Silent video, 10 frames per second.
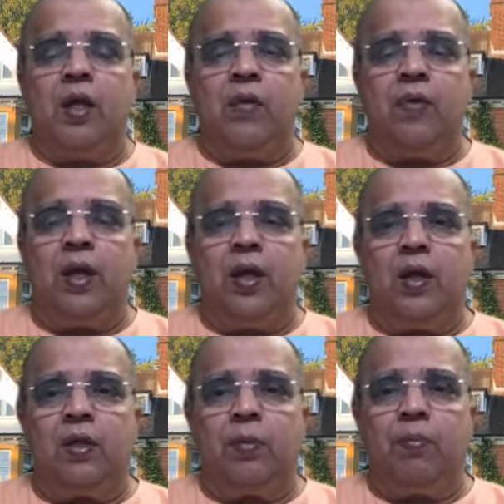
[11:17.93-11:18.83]

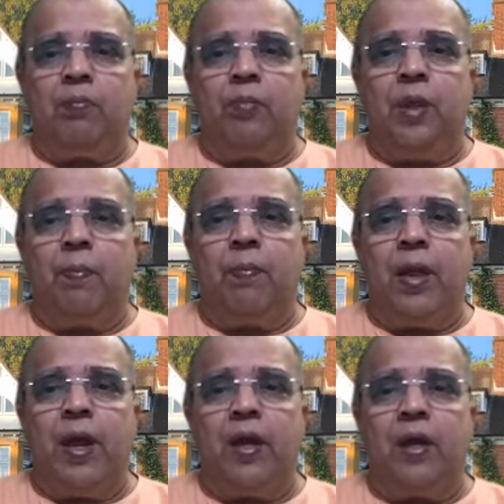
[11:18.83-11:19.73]
the
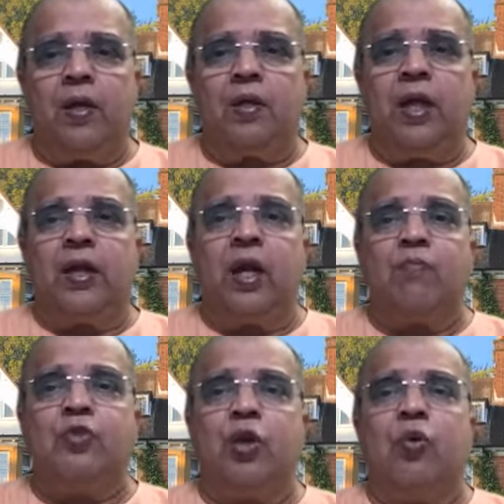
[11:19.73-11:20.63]
adult that
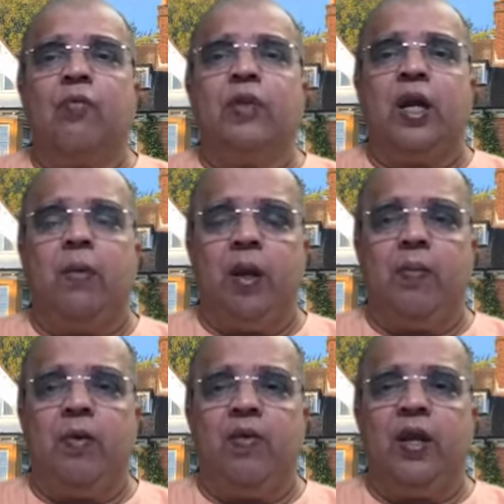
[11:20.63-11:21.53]
comes out of that
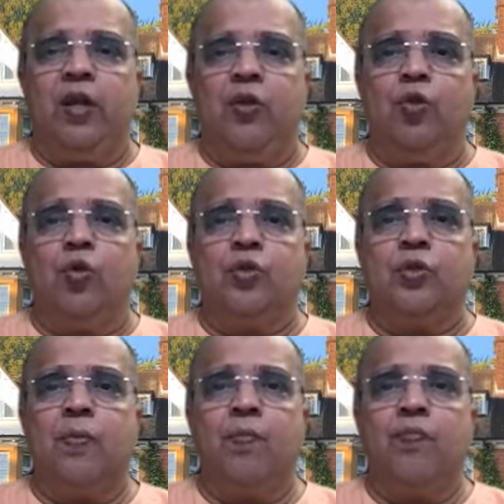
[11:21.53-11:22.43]
baby when he grows,